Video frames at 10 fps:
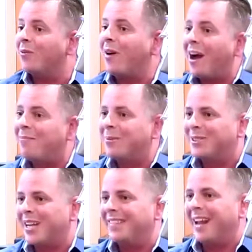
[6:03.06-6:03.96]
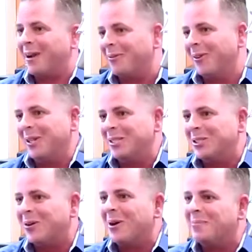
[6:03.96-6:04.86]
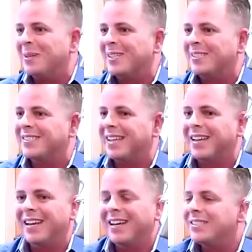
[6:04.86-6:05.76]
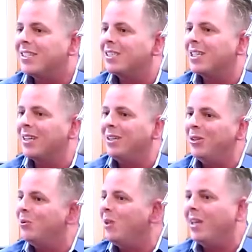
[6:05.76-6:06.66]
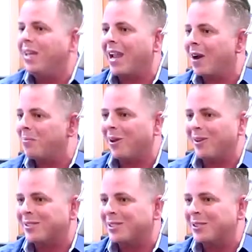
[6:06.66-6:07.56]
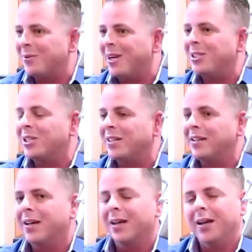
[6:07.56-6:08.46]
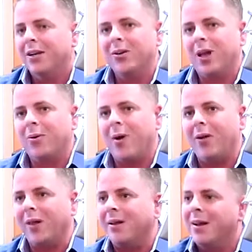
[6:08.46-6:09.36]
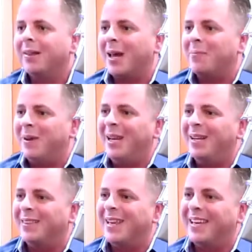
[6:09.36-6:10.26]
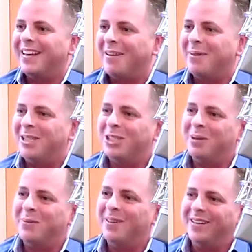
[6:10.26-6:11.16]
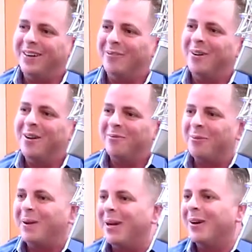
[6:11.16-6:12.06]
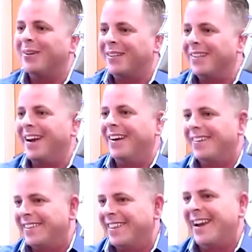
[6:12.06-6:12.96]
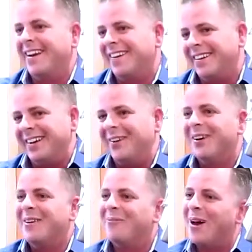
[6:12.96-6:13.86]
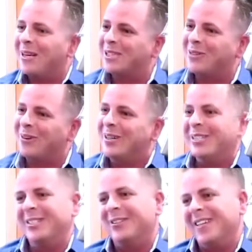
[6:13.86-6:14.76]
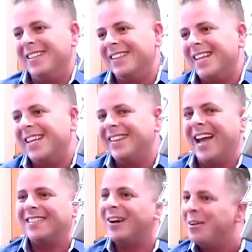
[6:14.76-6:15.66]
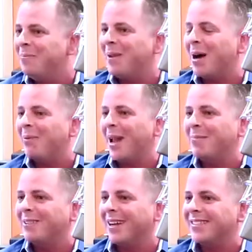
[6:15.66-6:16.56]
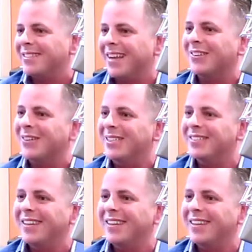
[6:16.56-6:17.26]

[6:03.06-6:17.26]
5% that I really enjoy, because it's like such a unique hairball situation. And you're like, wow, like me thinking I'm going to ship it, from here to there, rent a storage unit and thinking that's how you become an Amazon seller is,